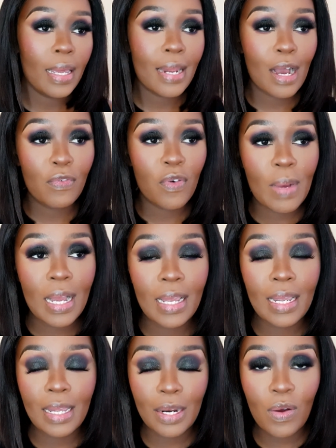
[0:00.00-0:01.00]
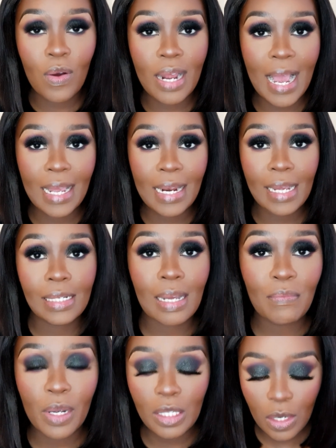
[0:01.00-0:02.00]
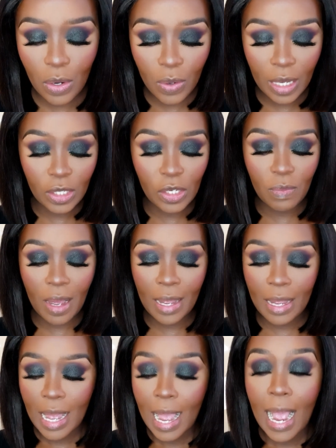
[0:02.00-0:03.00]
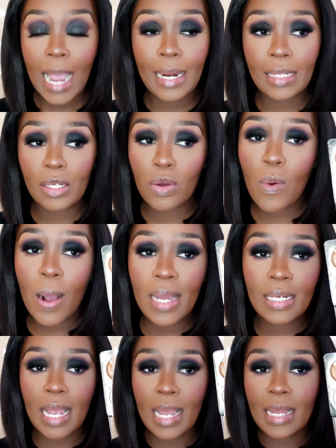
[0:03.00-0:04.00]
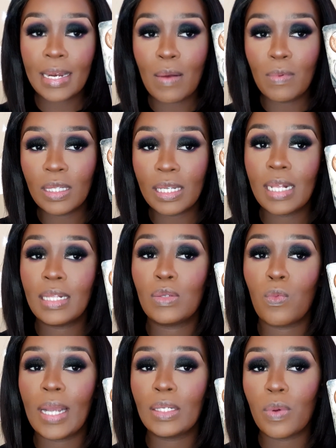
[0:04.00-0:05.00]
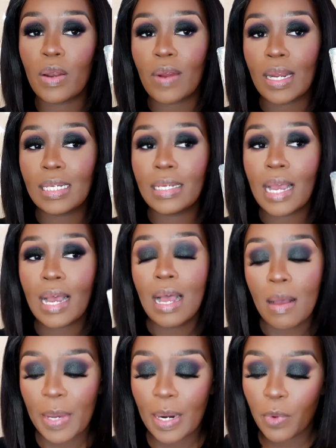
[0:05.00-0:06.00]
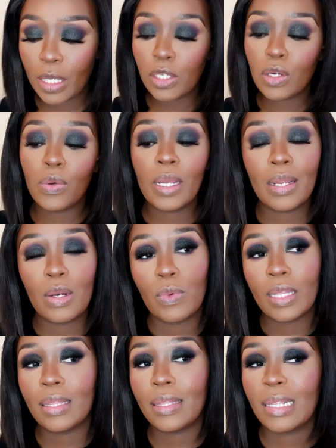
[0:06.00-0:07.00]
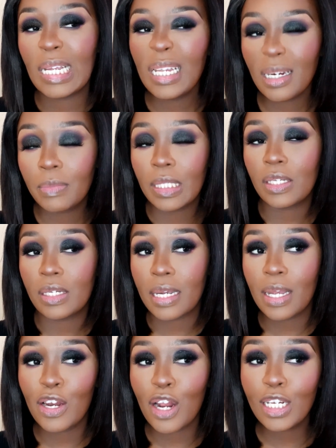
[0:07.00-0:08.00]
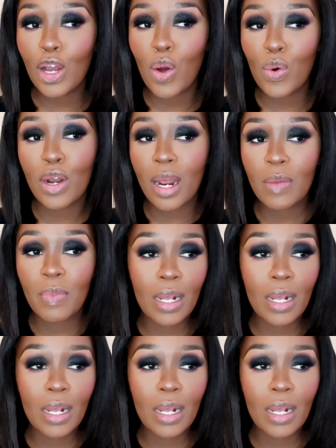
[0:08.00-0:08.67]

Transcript: Now for my inner corner highlight, I'm going to go into my highlighter quad, and I will take this white one right here, but I'm going to go in with a little bit today, not a whole lot,